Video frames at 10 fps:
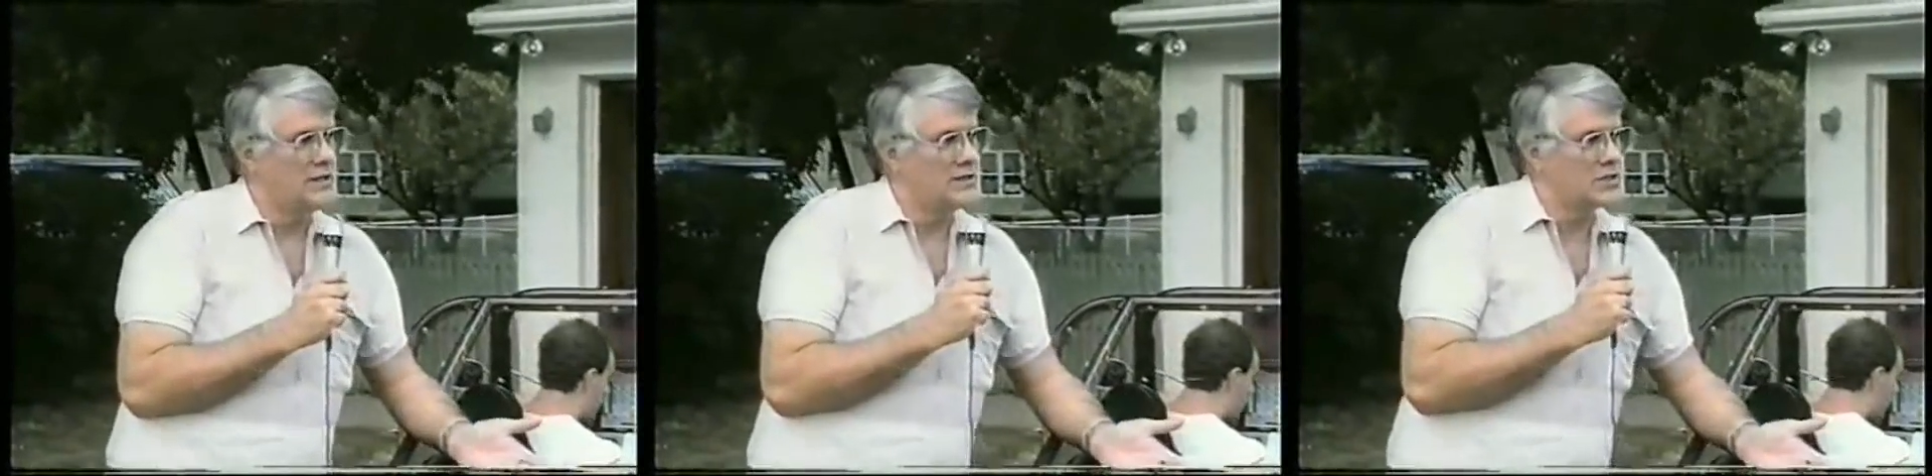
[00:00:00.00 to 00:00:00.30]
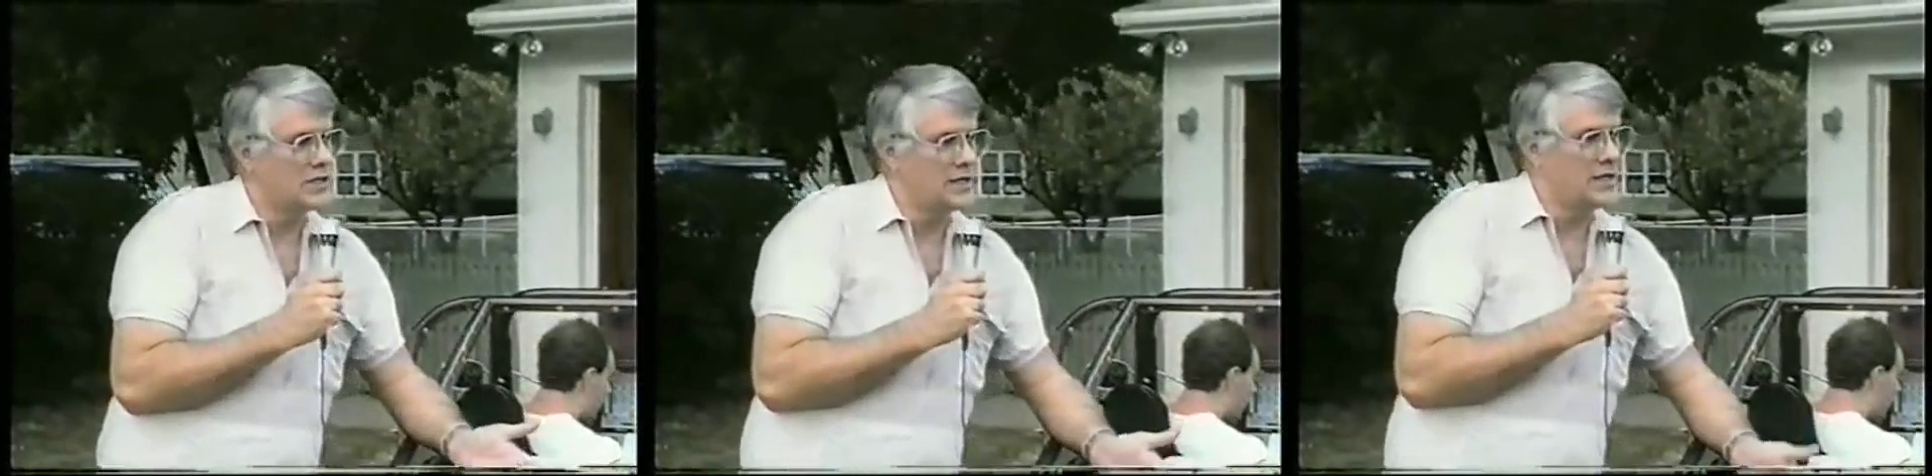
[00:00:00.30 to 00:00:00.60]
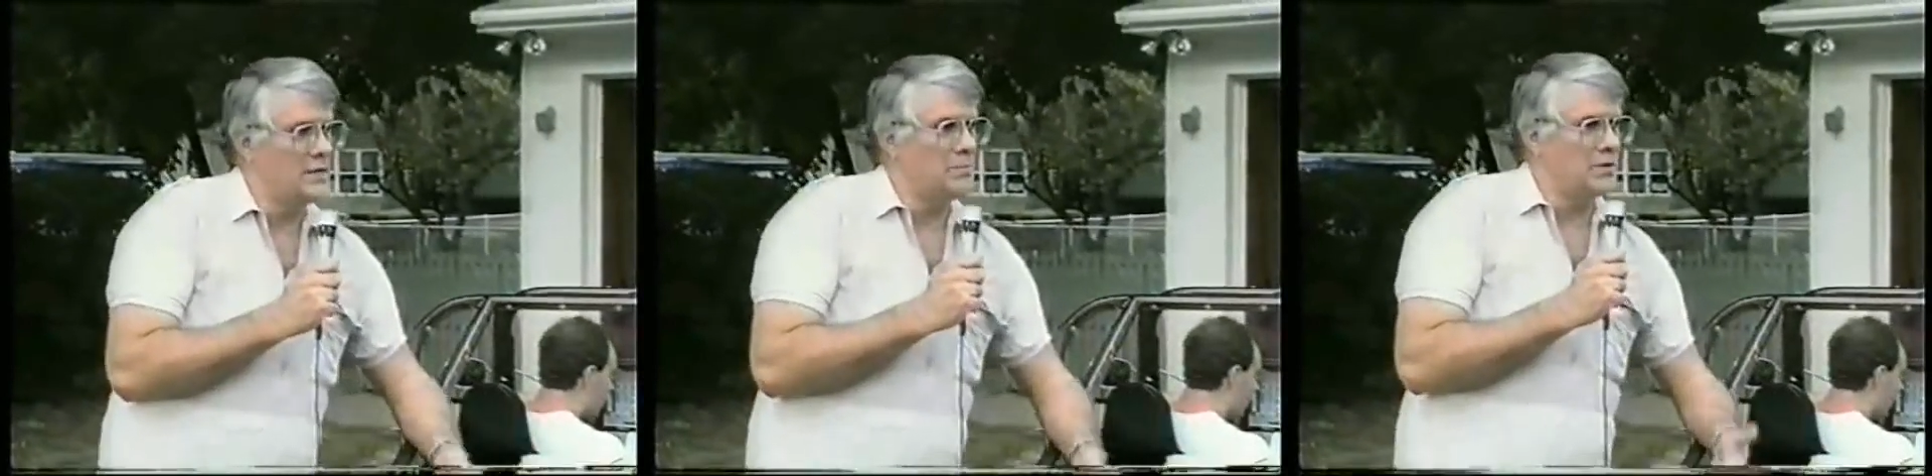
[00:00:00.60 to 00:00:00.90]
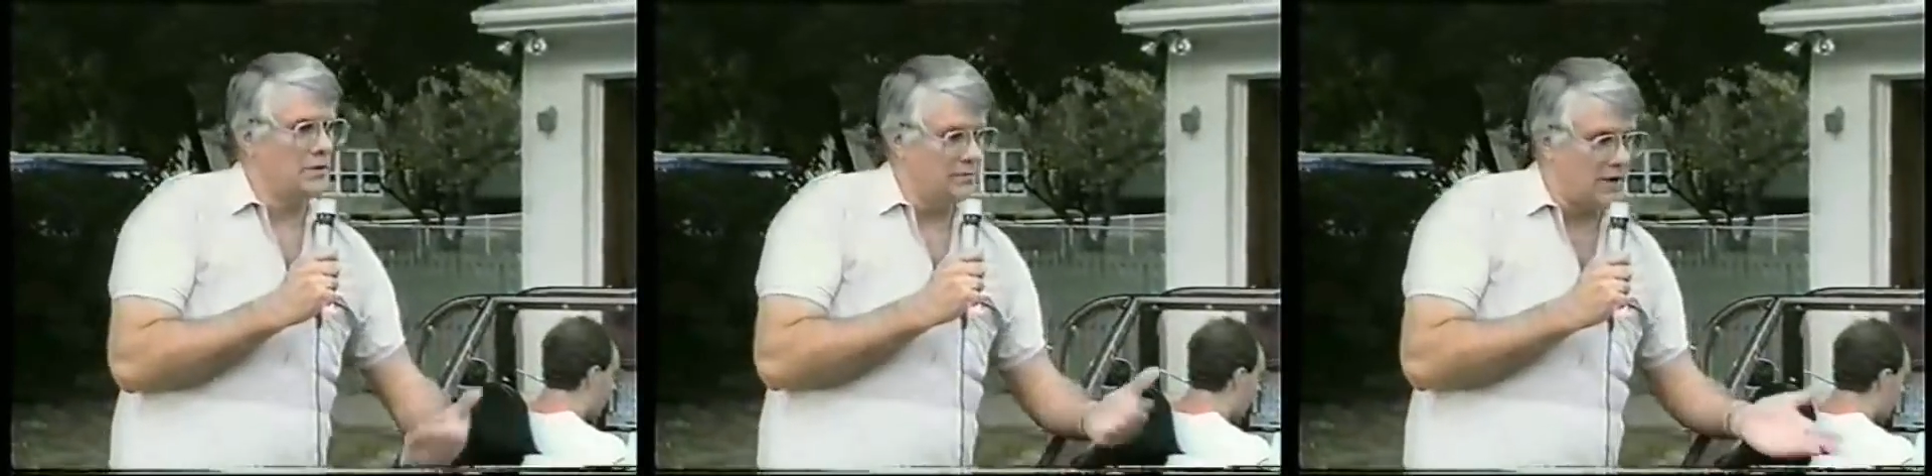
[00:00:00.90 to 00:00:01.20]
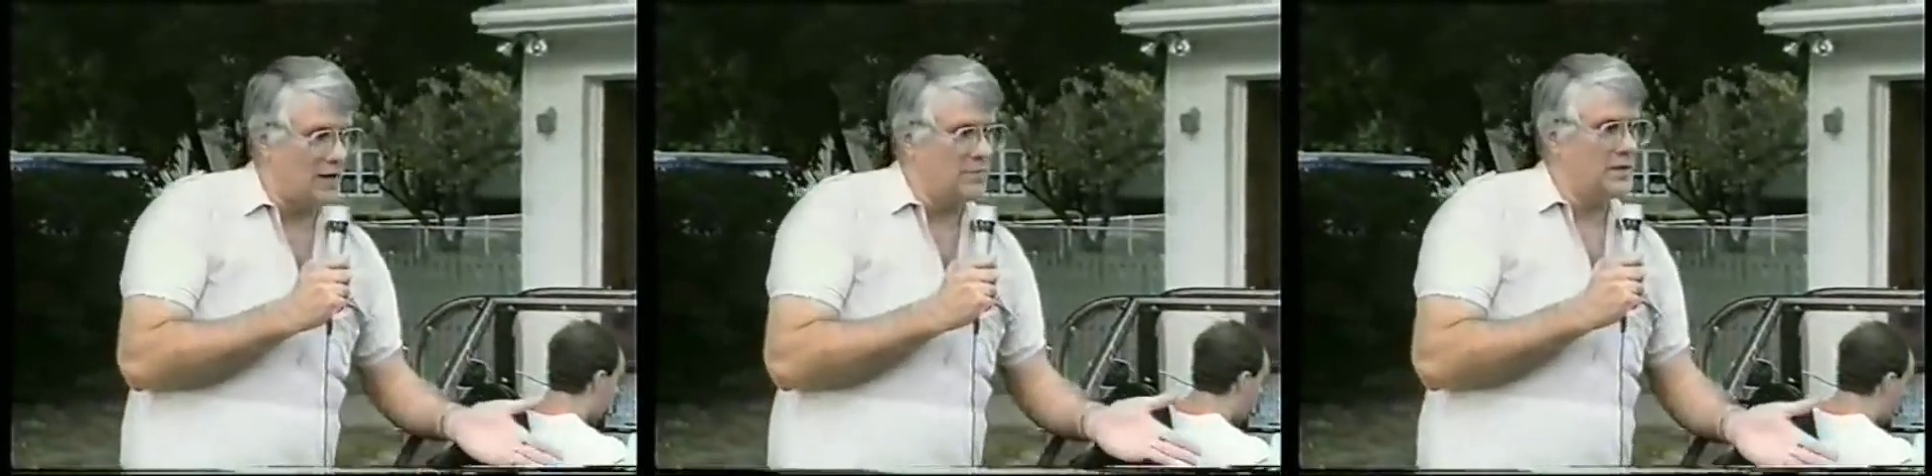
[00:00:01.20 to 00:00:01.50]
is cleaning up our
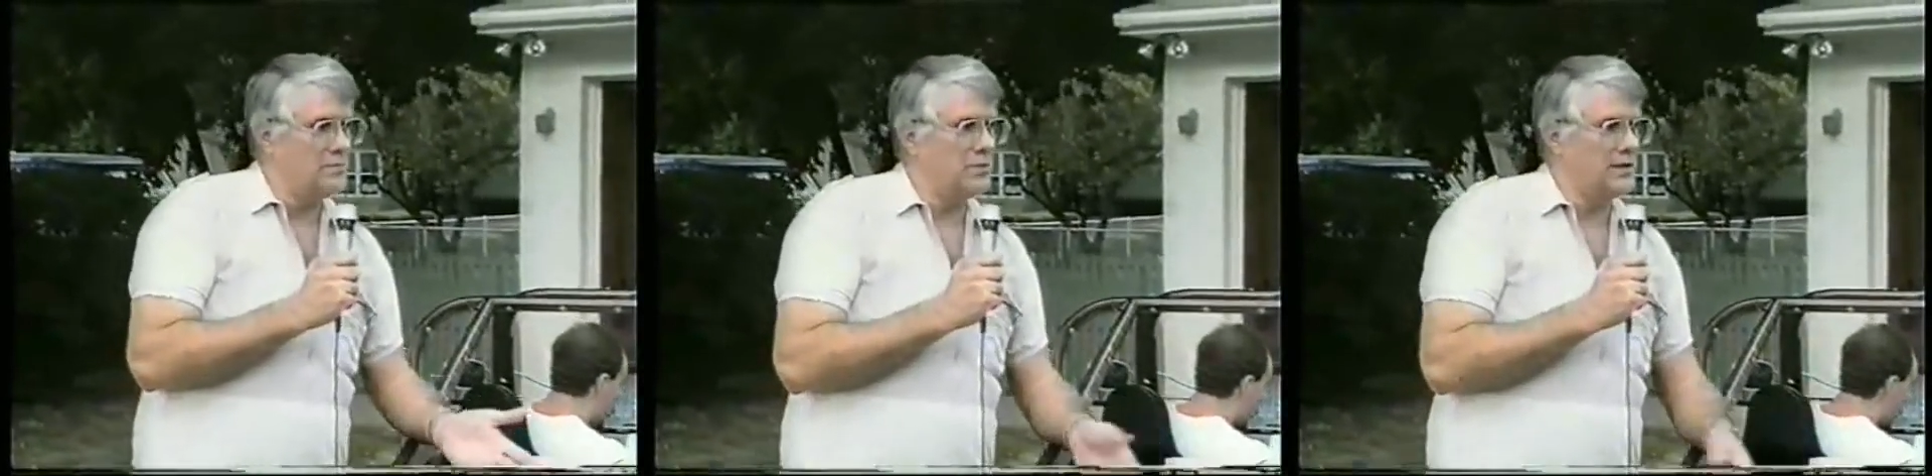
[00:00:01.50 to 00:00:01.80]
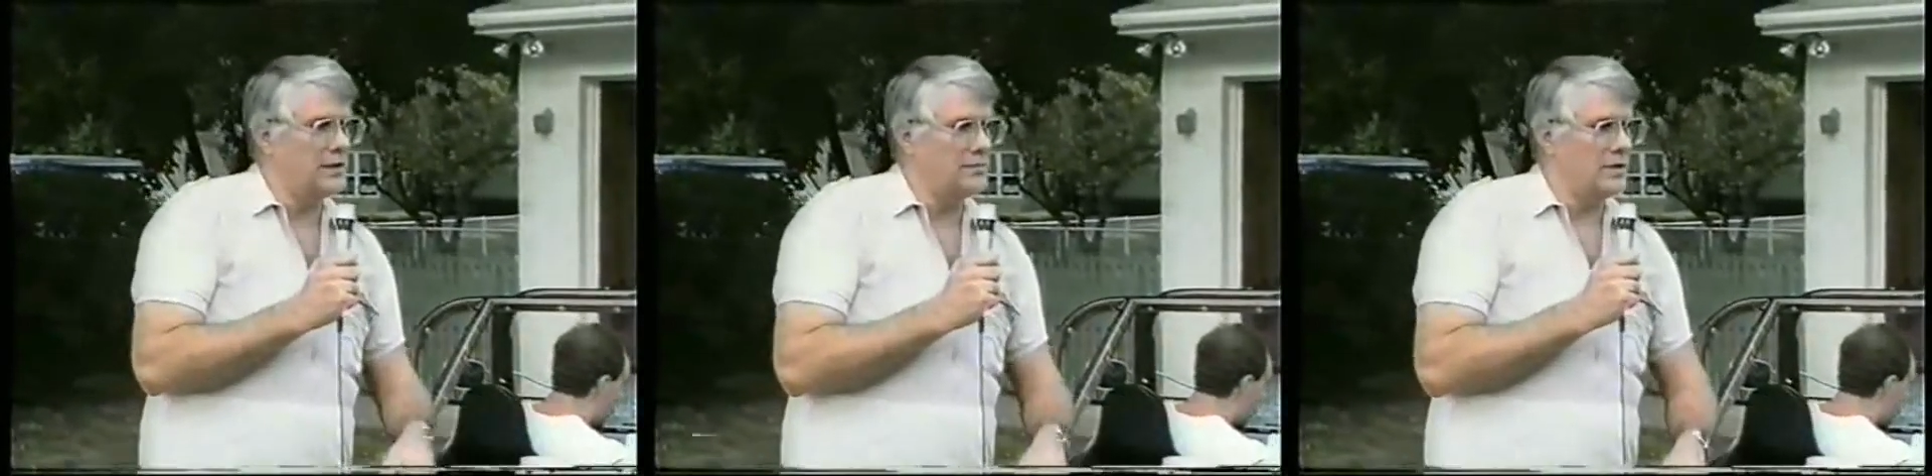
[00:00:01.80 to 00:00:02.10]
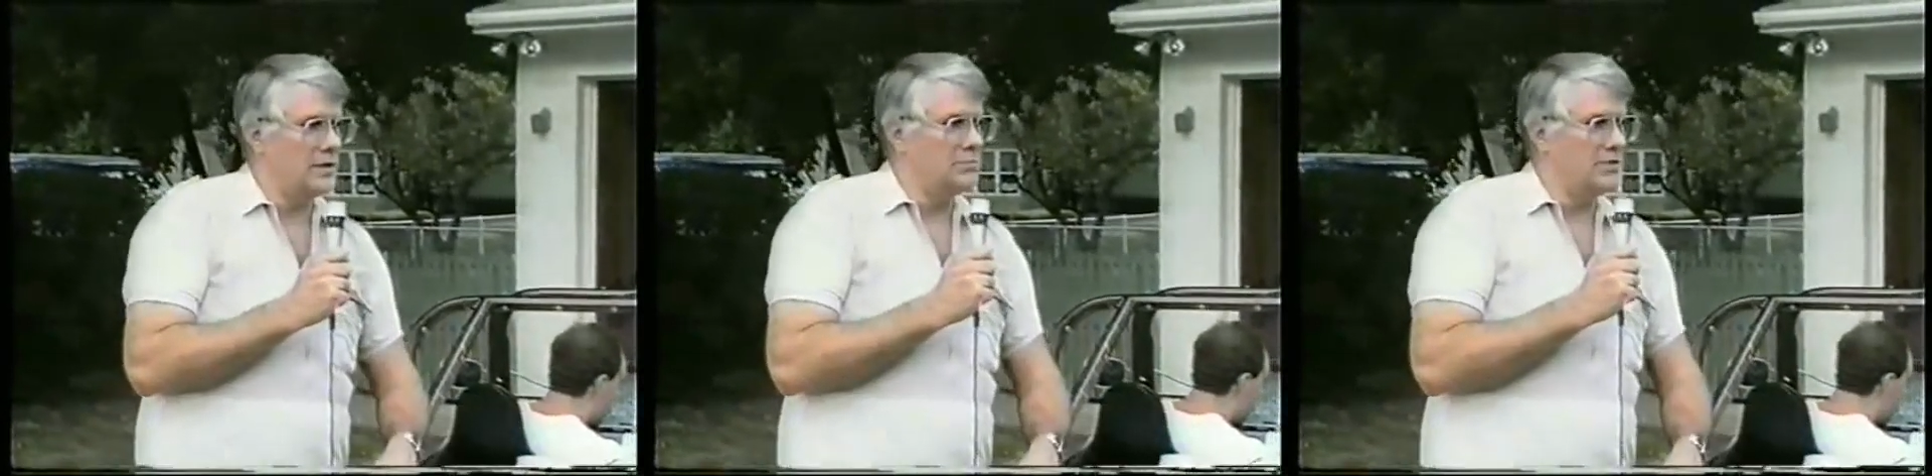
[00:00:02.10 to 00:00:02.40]
environment and